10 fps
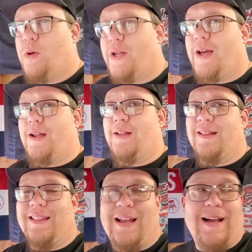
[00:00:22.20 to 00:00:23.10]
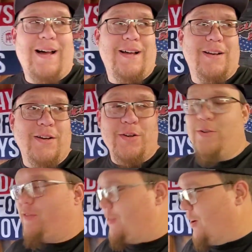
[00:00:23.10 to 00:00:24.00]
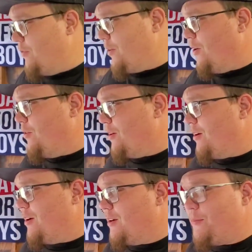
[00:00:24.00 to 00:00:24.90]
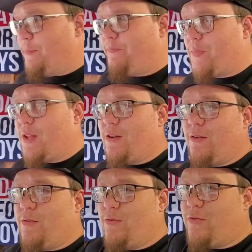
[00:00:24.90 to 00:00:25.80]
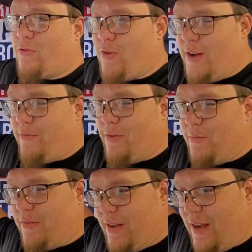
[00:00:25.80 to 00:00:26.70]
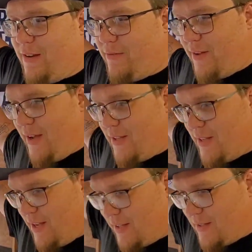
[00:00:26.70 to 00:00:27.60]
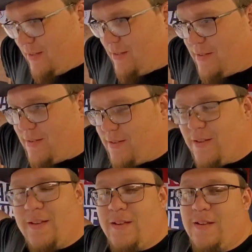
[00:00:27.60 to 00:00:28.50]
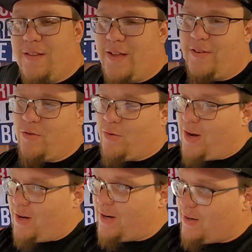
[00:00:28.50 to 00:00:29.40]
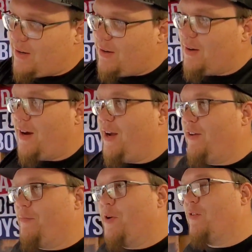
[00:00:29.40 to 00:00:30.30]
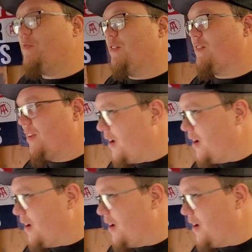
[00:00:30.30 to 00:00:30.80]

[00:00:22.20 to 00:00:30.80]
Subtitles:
We got a lot of new stuff going on straight from Santa Fe, Texas. That is right. I have moved to